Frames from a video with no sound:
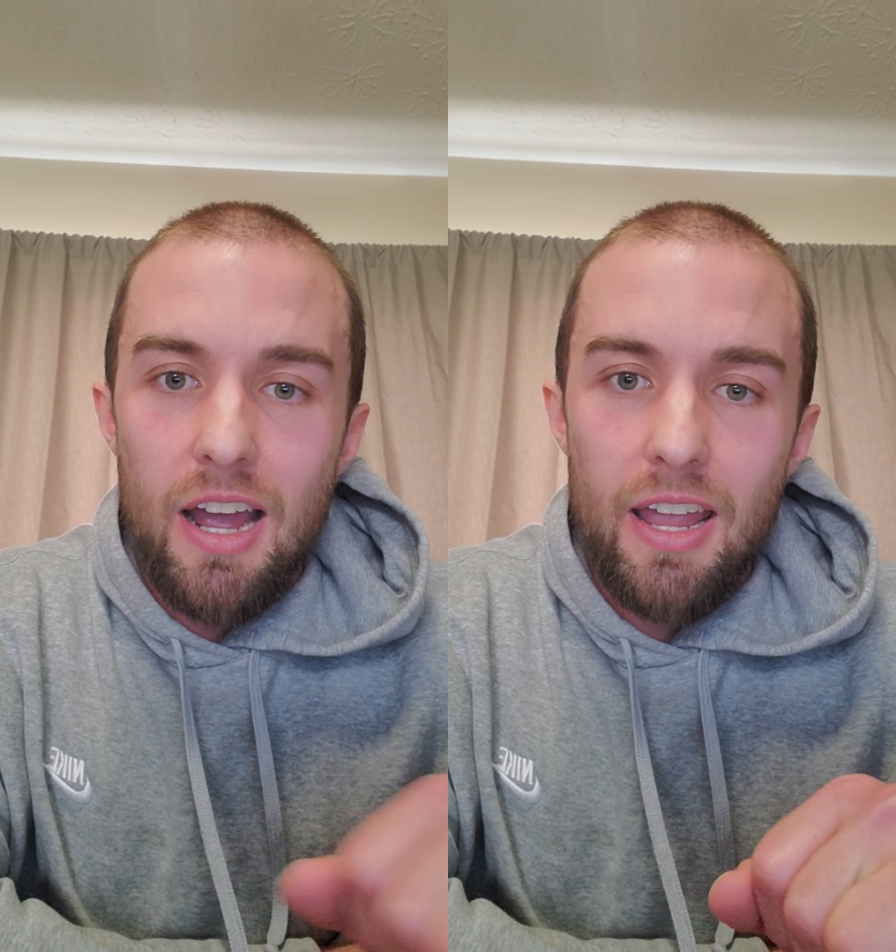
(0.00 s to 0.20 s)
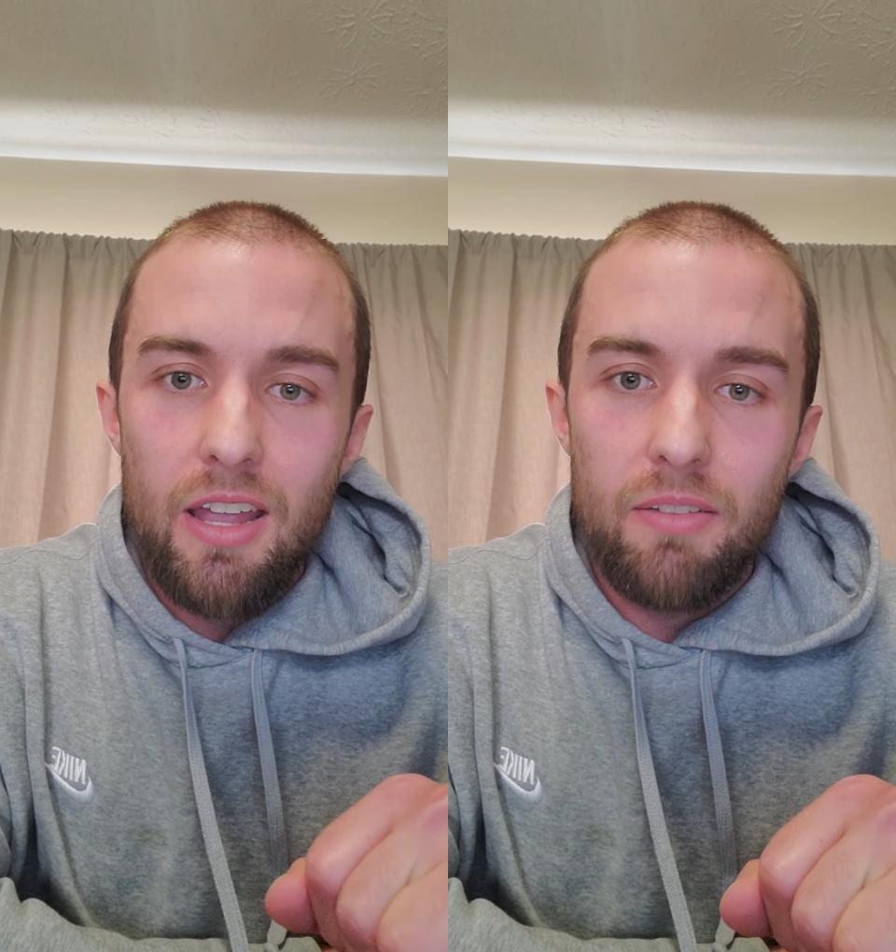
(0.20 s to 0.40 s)

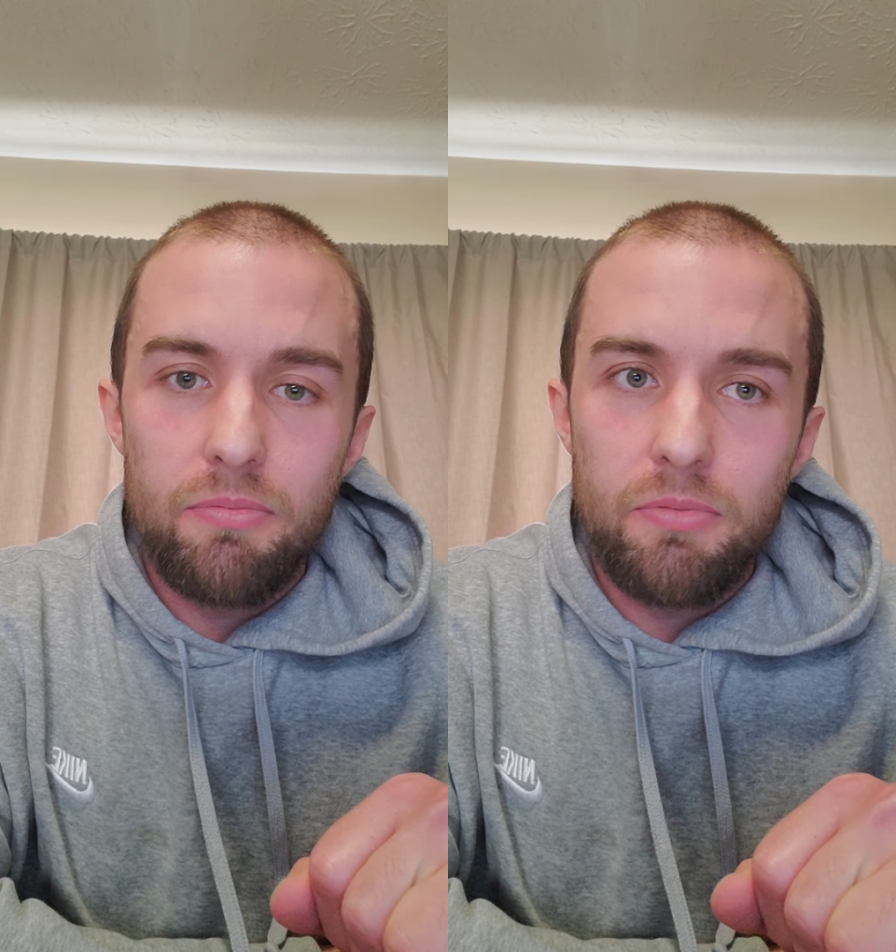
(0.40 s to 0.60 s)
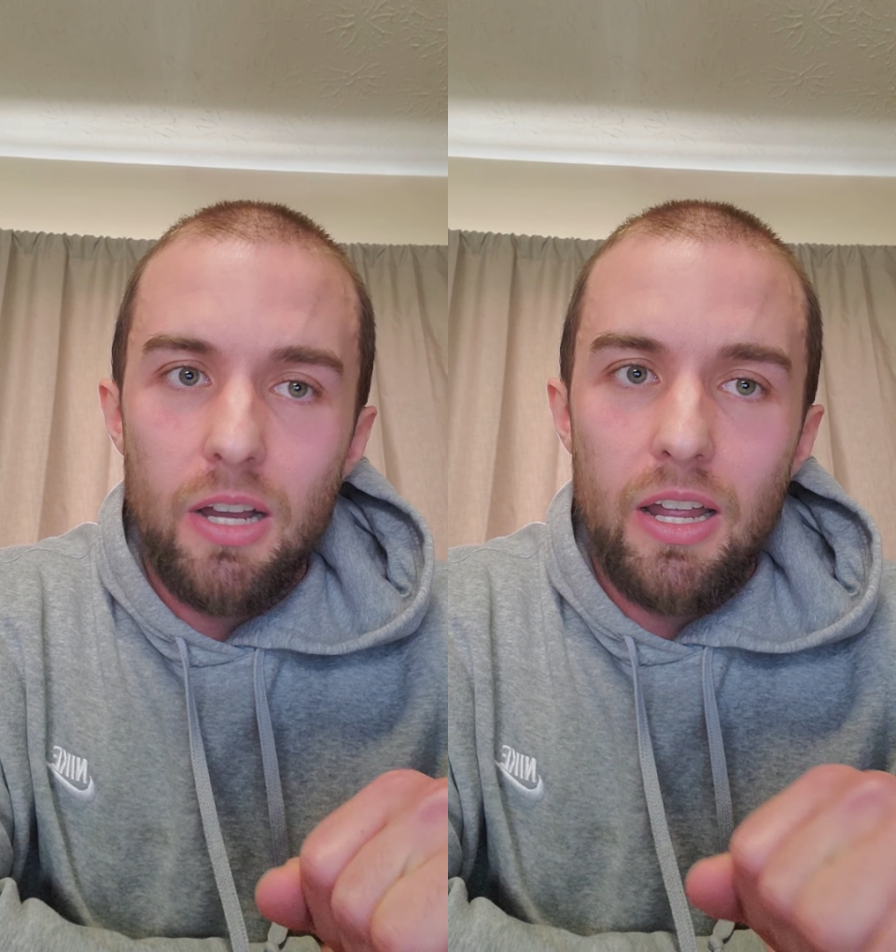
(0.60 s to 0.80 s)
I
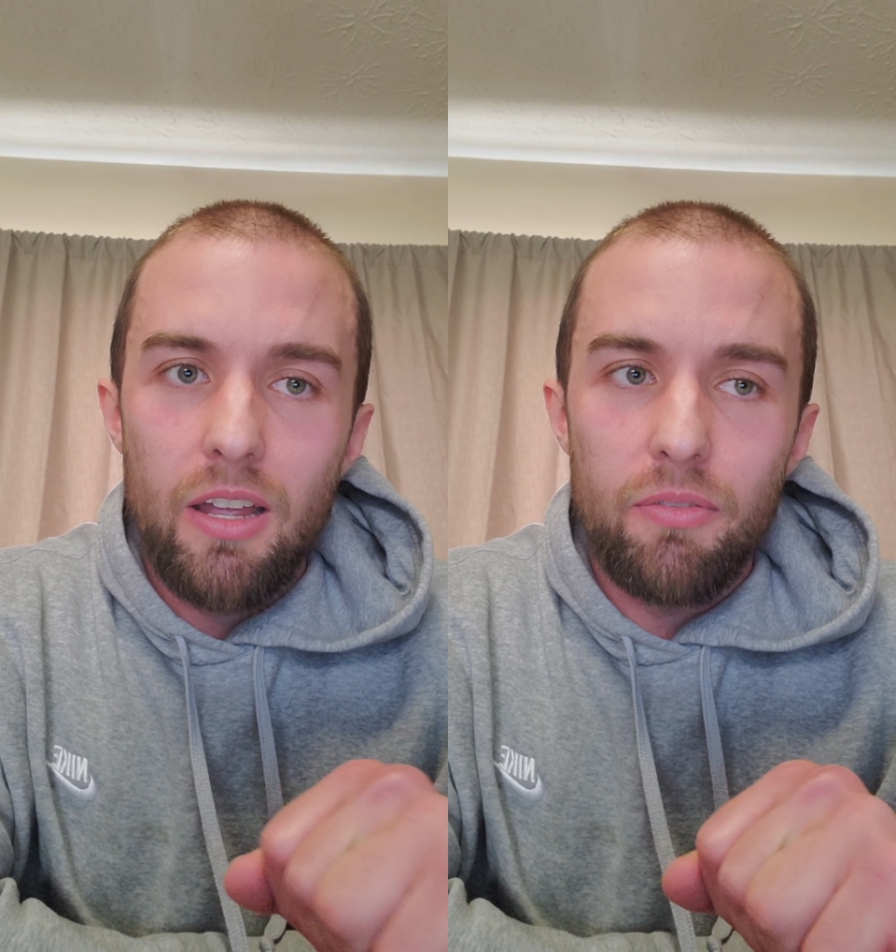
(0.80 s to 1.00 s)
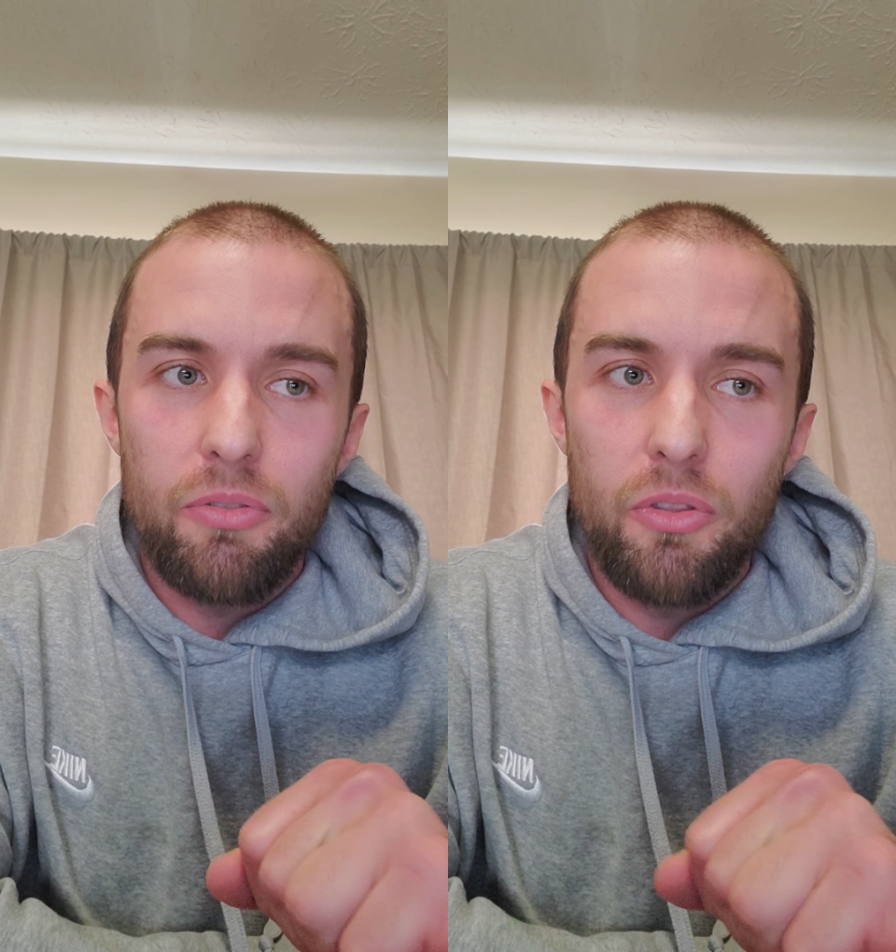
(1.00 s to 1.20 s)
have I
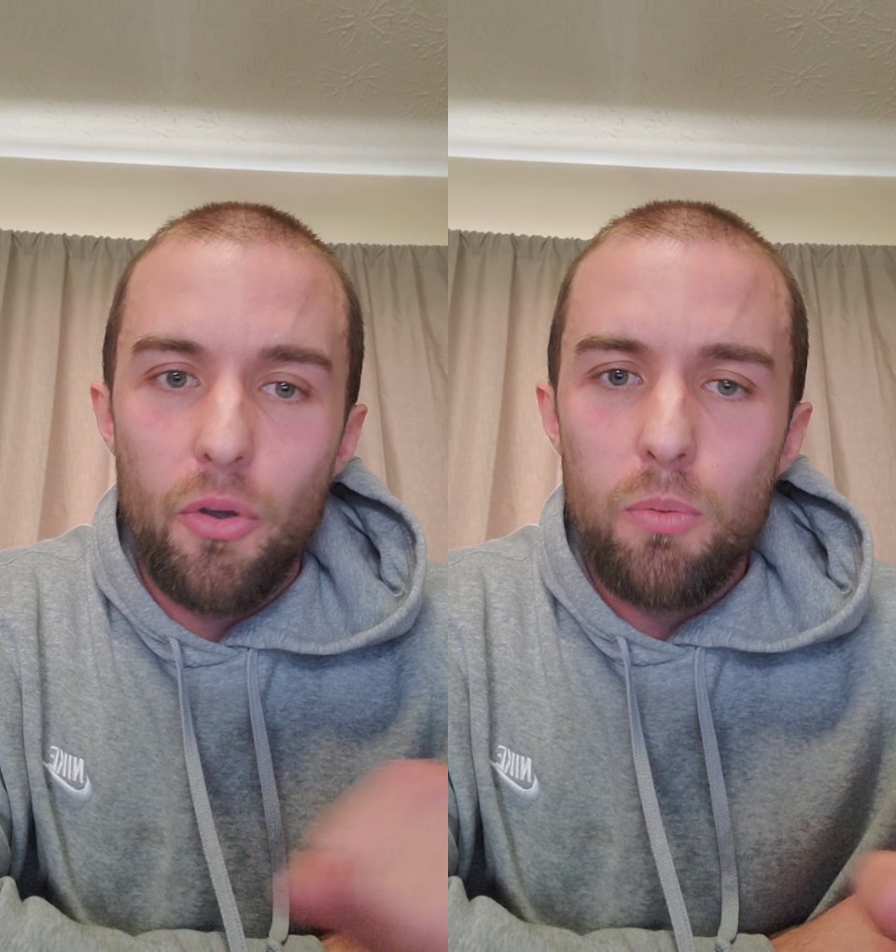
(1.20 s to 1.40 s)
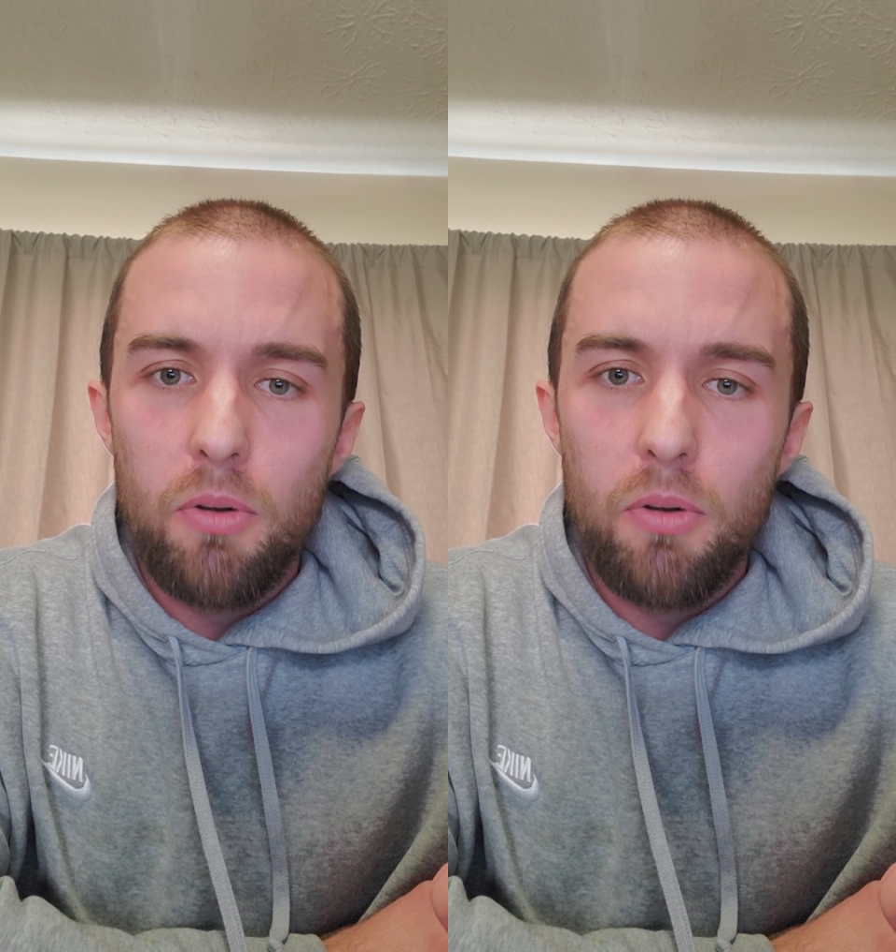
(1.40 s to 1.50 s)
have no